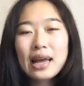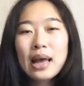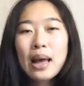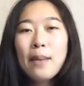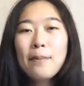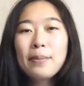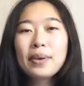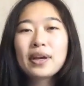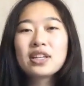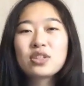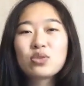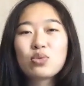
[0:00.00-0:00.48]

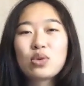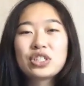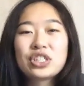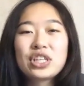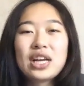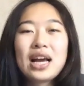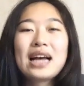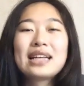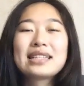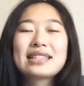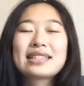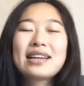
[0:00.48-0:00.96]
because Russia
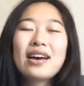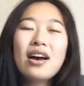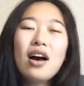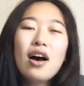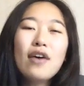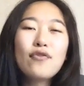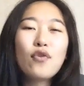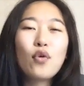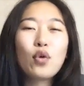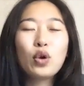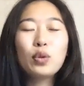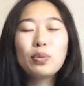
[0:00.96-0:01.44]
has cut
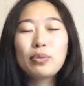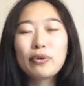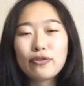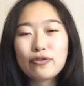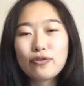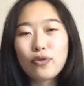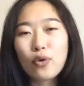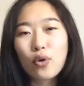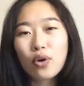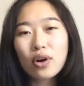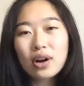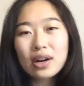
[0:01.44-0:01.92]
off oil
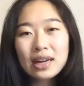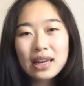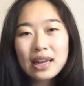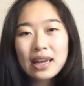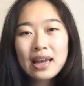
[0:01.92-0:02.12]
before.